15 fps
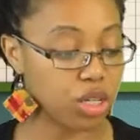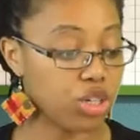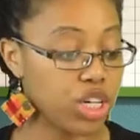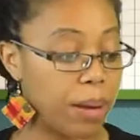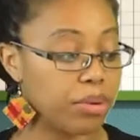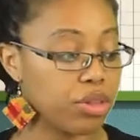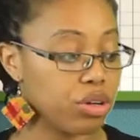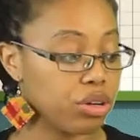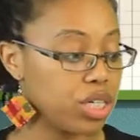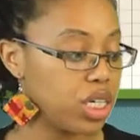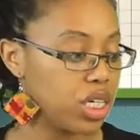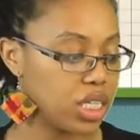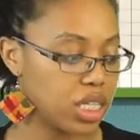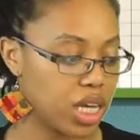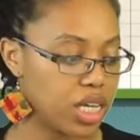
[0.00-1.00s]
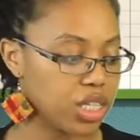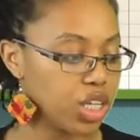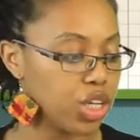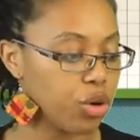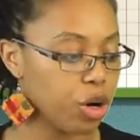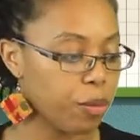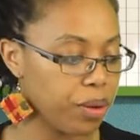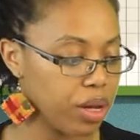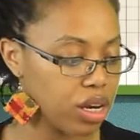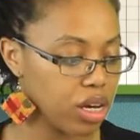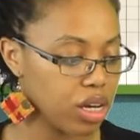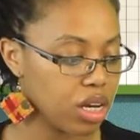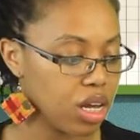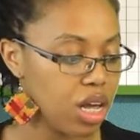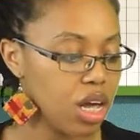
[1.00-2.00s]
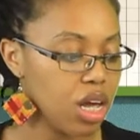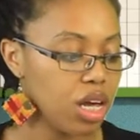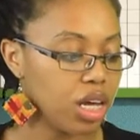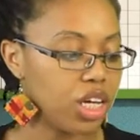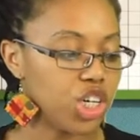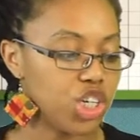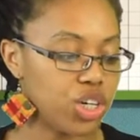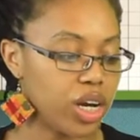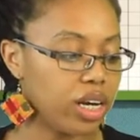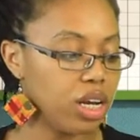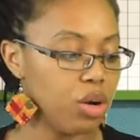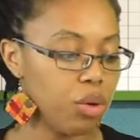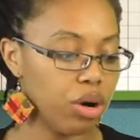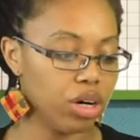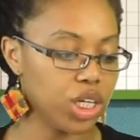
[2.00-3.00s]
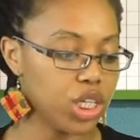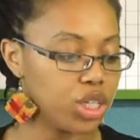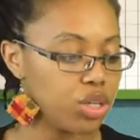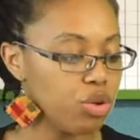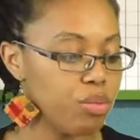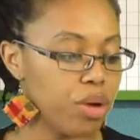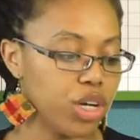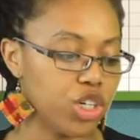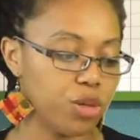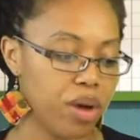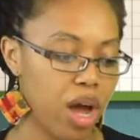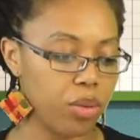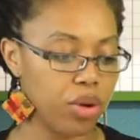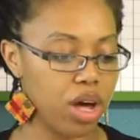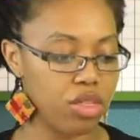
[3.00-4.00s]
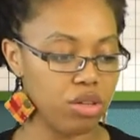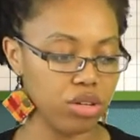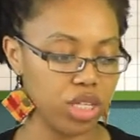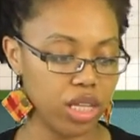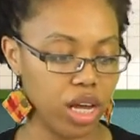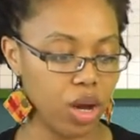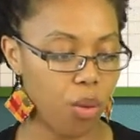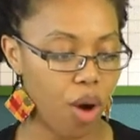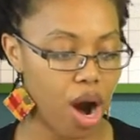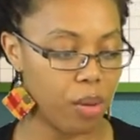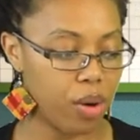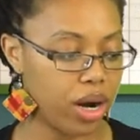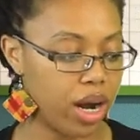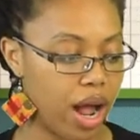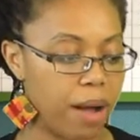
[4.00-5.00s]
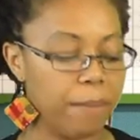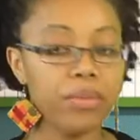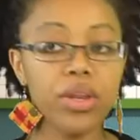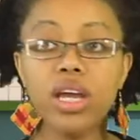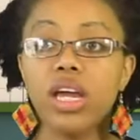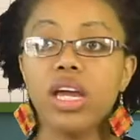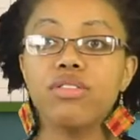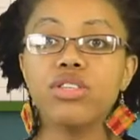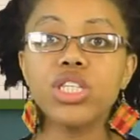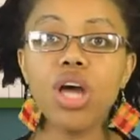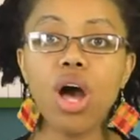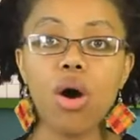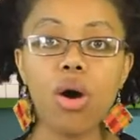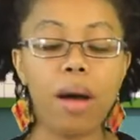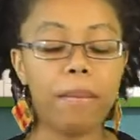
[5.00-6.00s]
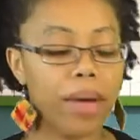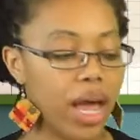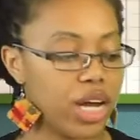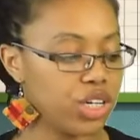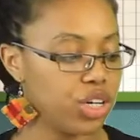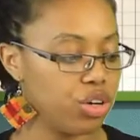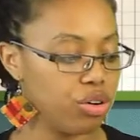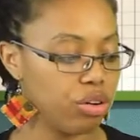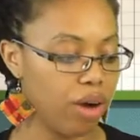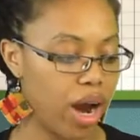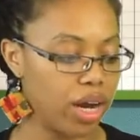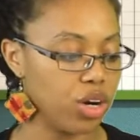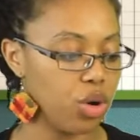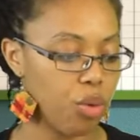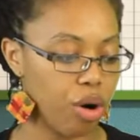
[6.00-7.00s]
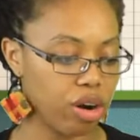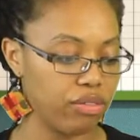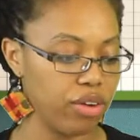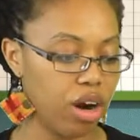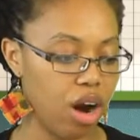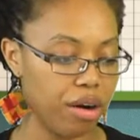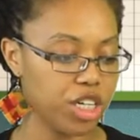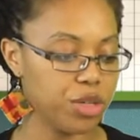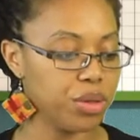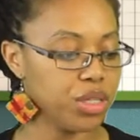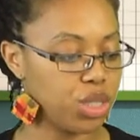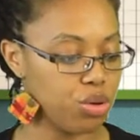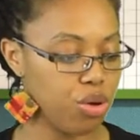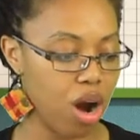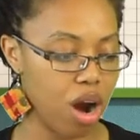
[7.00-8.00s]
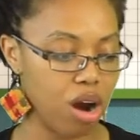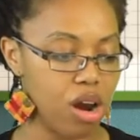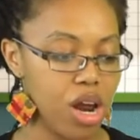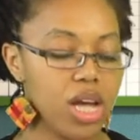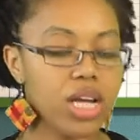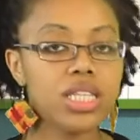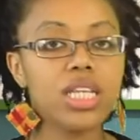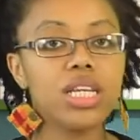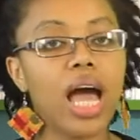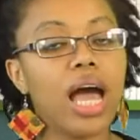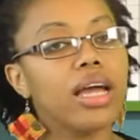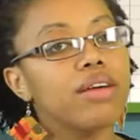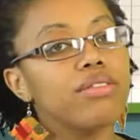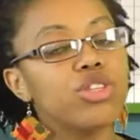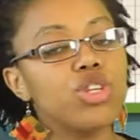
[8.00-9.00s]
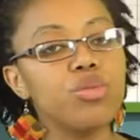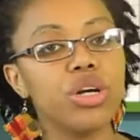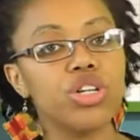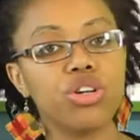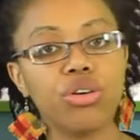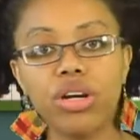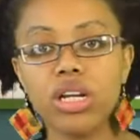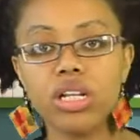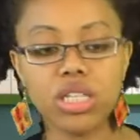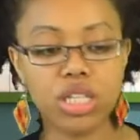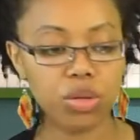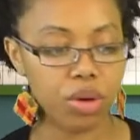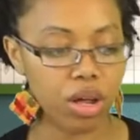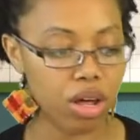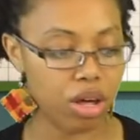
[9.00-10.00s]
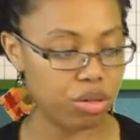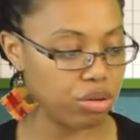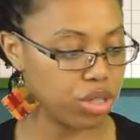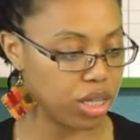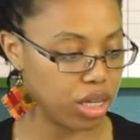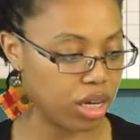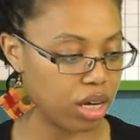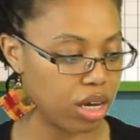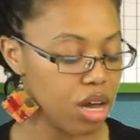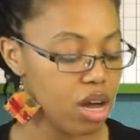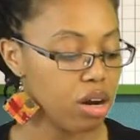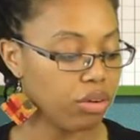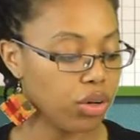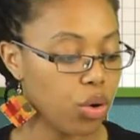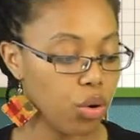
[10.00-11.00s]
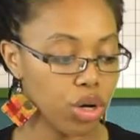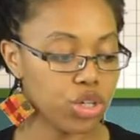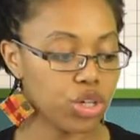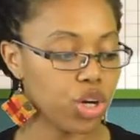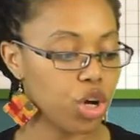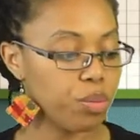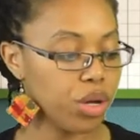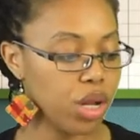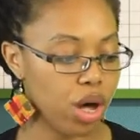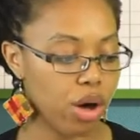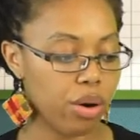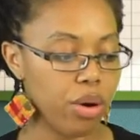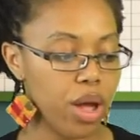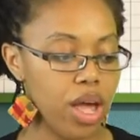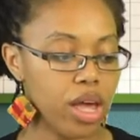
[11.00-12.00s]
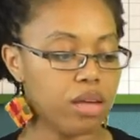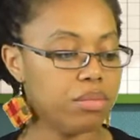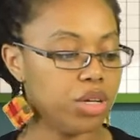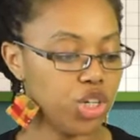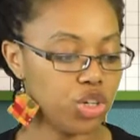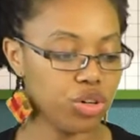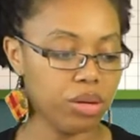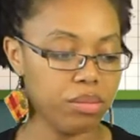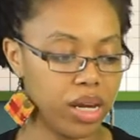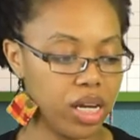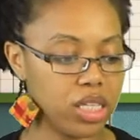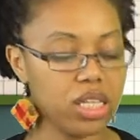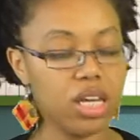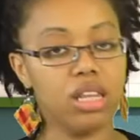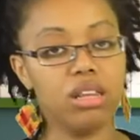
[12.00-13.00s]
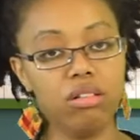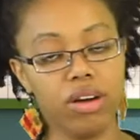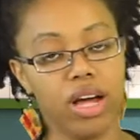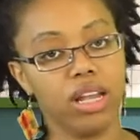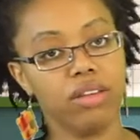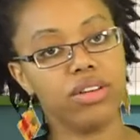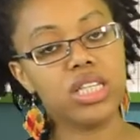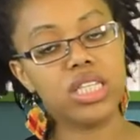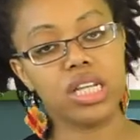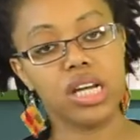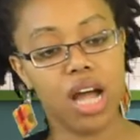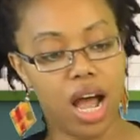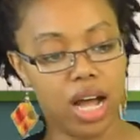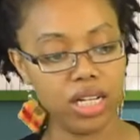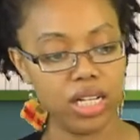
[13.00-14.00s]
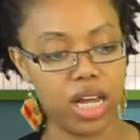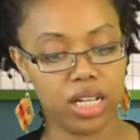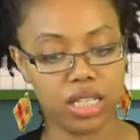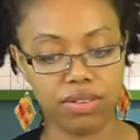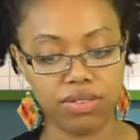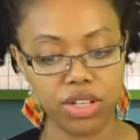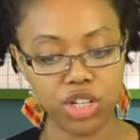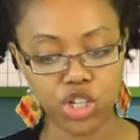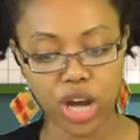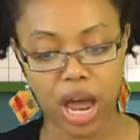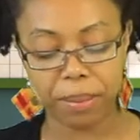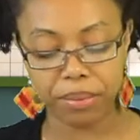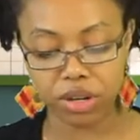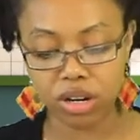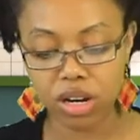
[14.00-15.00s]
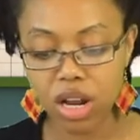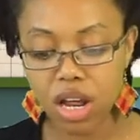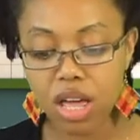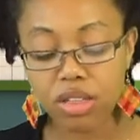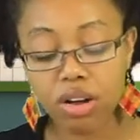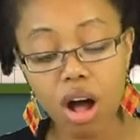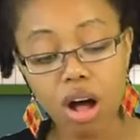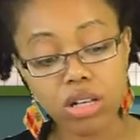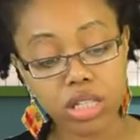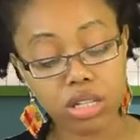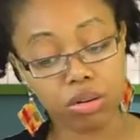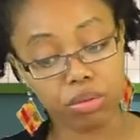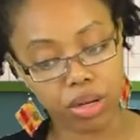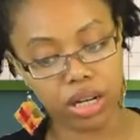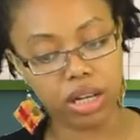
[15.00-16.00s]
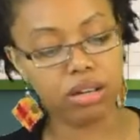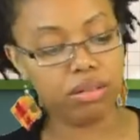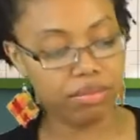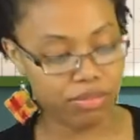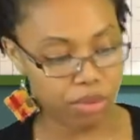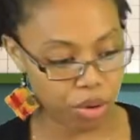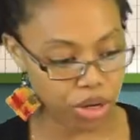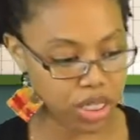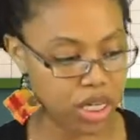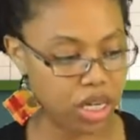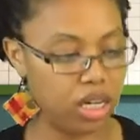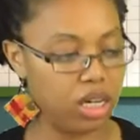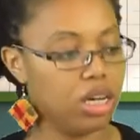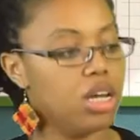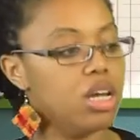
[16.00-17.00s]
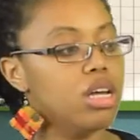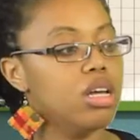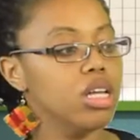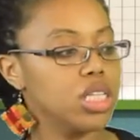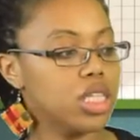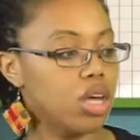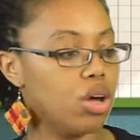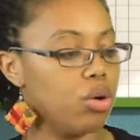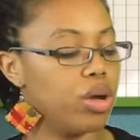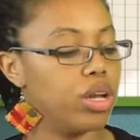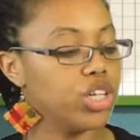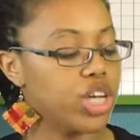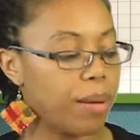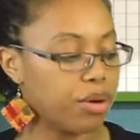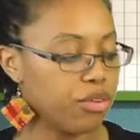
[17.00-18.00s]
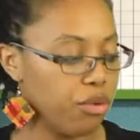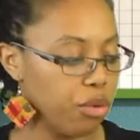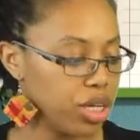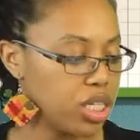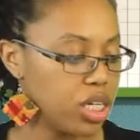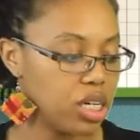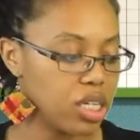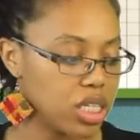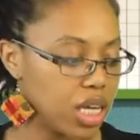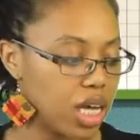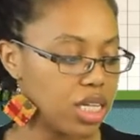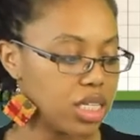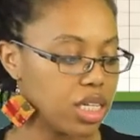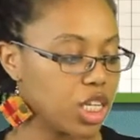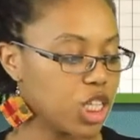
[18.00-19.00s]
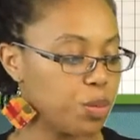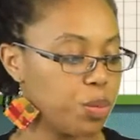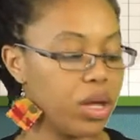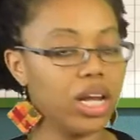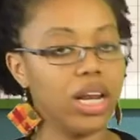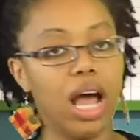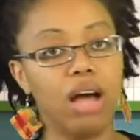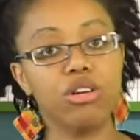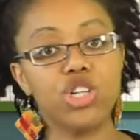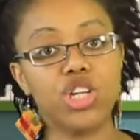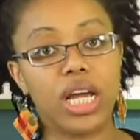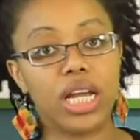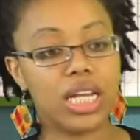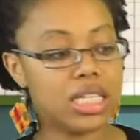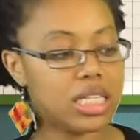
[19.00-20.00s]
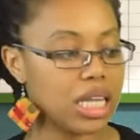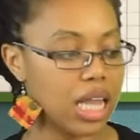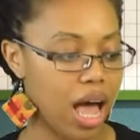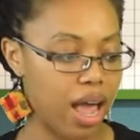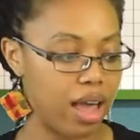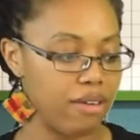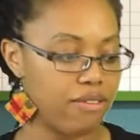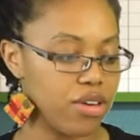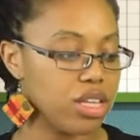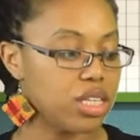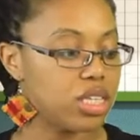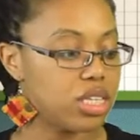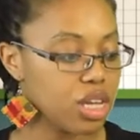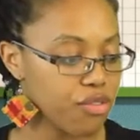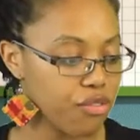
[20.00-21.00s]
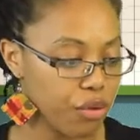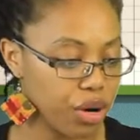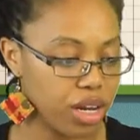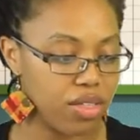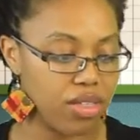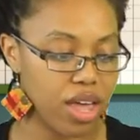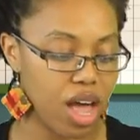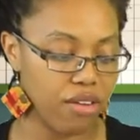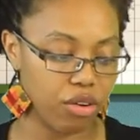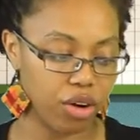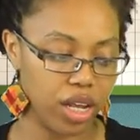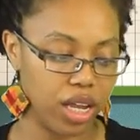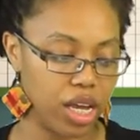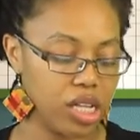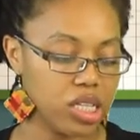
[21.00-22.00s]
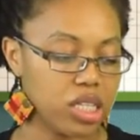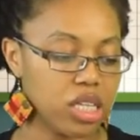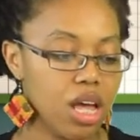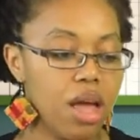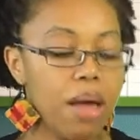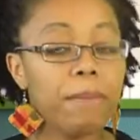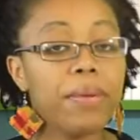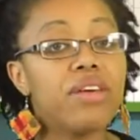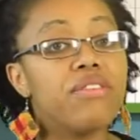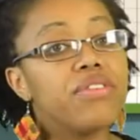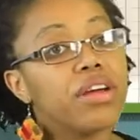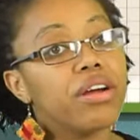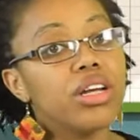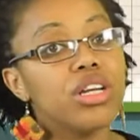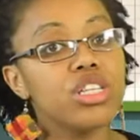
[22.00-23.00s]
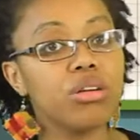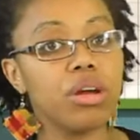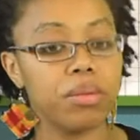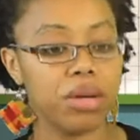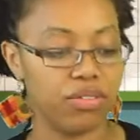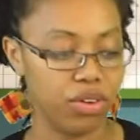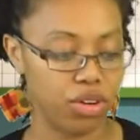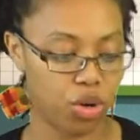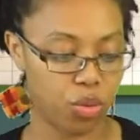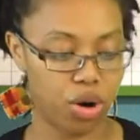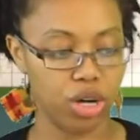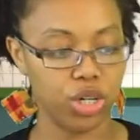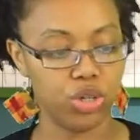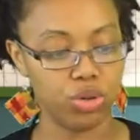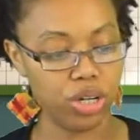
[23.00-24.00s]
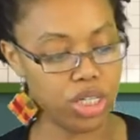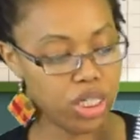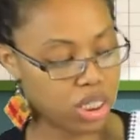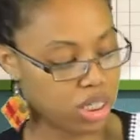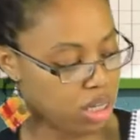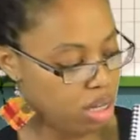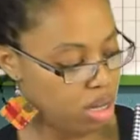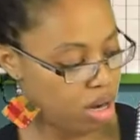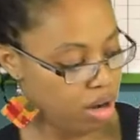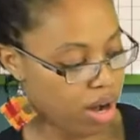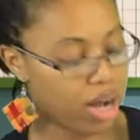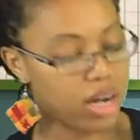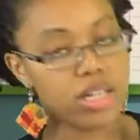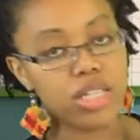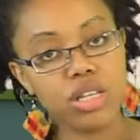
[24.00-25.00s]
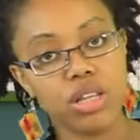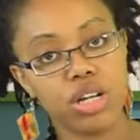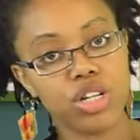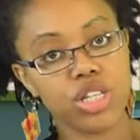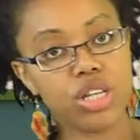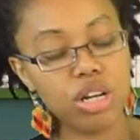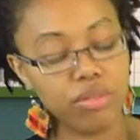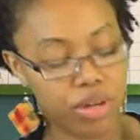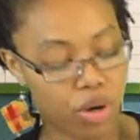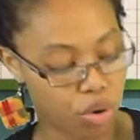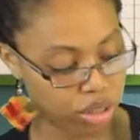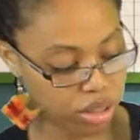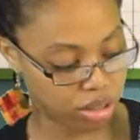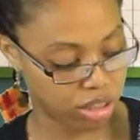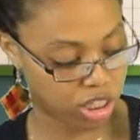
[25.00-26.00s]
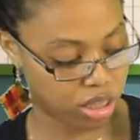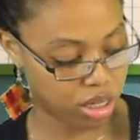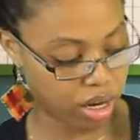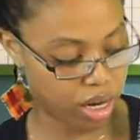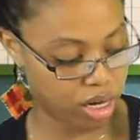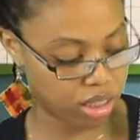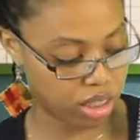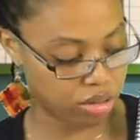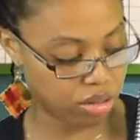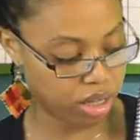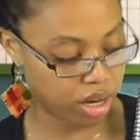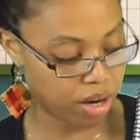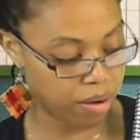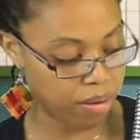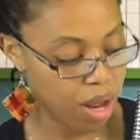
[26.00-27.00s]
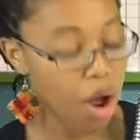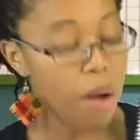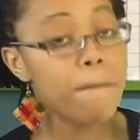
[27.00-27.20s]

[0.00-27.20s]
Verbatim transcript: So chapter thirteen says, in your opinion, is Janie worried too much about what others think? Why or why not? If so, imagine you are writing a word of encouragement to her to not give too much credence to what others think. Record your note below and be sure to maintain the relevance and context of this chapter. They're also reading fourteen. So in chapter fourteen, it says, explain how Janie's life is different in the Everglades. Be very descriptive in your word choice. Right, and so they're just going to record their, their answer there.